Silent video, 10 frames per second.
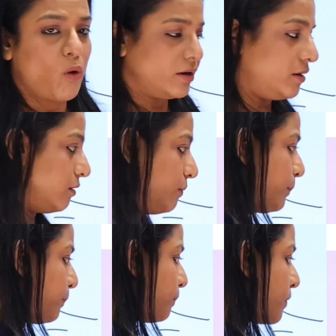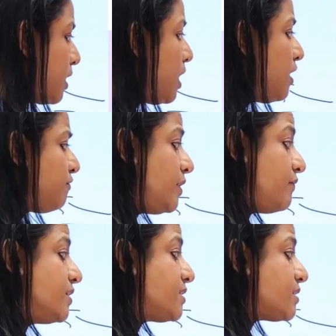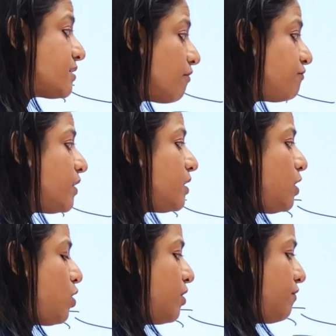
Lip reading: water. We will suffer a lot